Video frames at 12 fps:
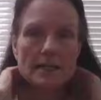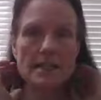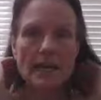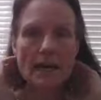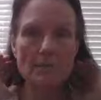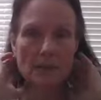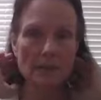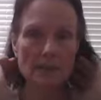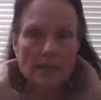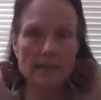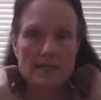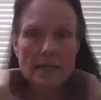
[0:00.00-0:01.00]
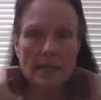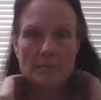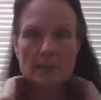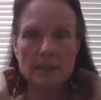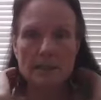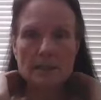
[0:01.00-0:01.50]
I tap. I like
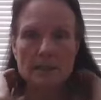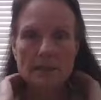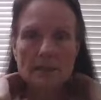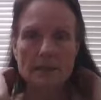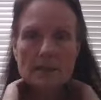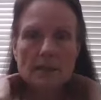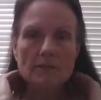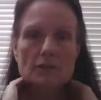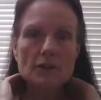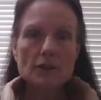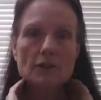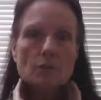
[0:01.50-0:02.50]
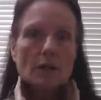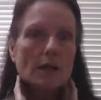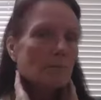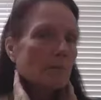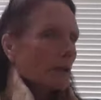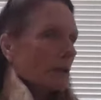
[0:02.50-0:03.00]
tapping. If you're going to
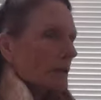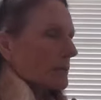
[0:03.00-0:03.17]
rub,